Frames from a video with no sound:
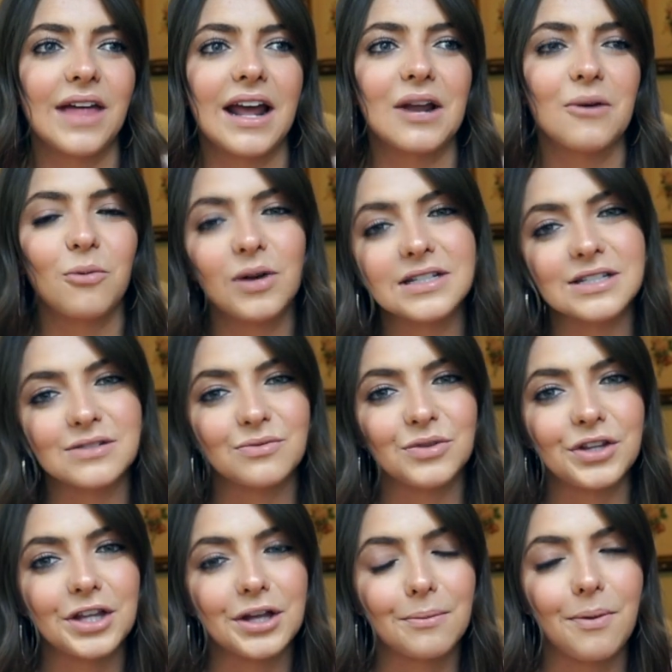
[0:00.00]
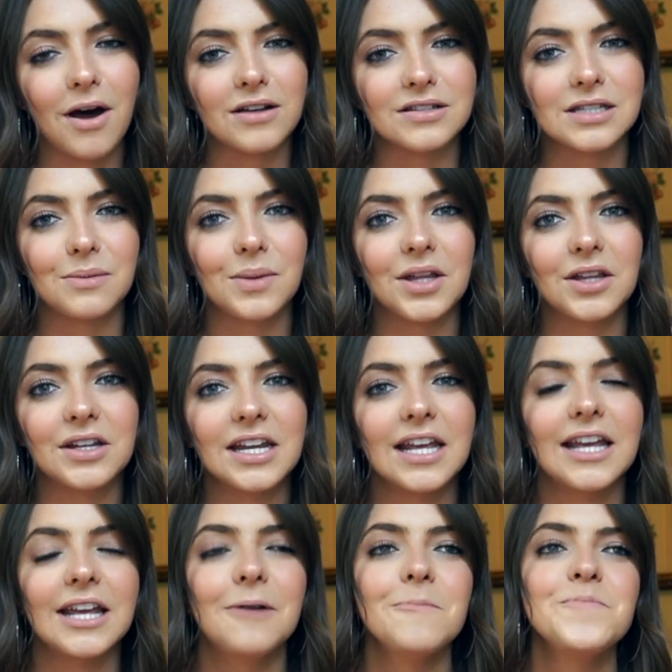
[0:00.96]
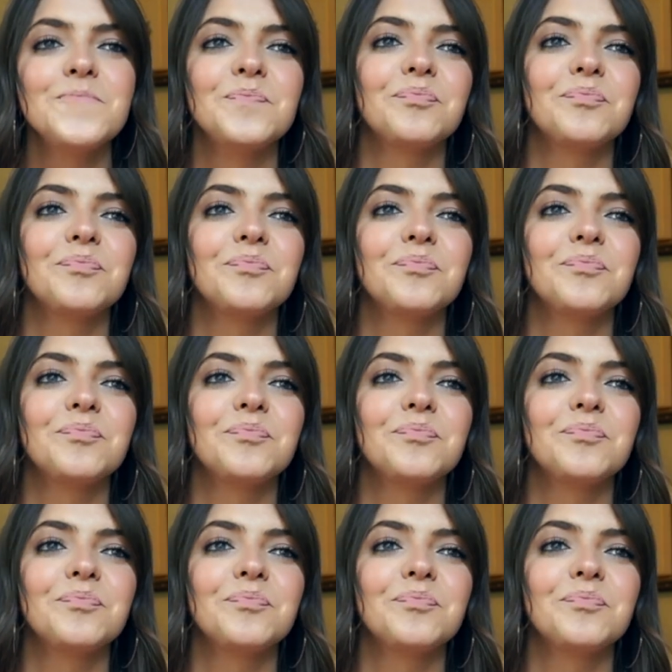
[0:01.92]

that it wasn't really a possibility,